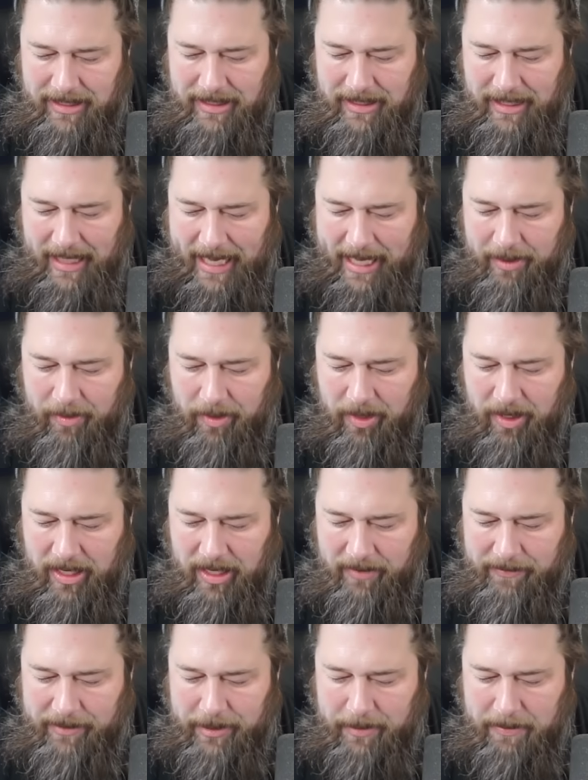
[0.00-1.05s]
Llanowar,
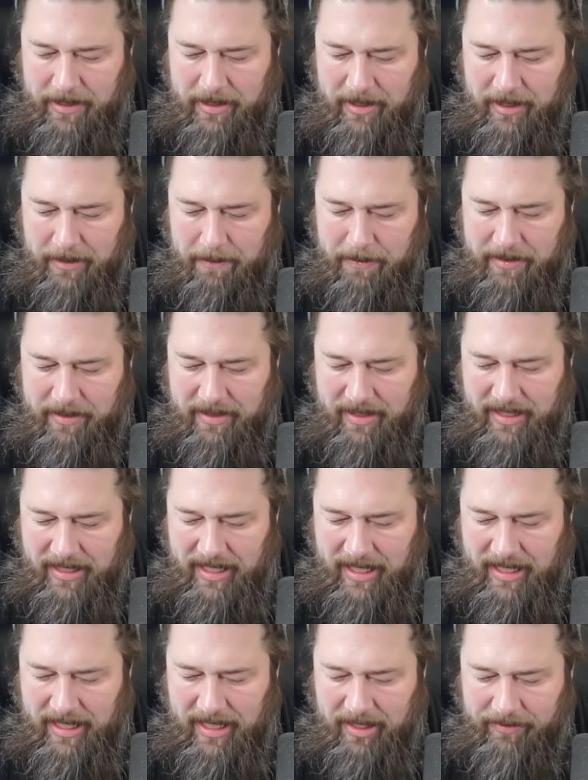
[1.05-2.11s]
Elvish Mystic, Priest Titania,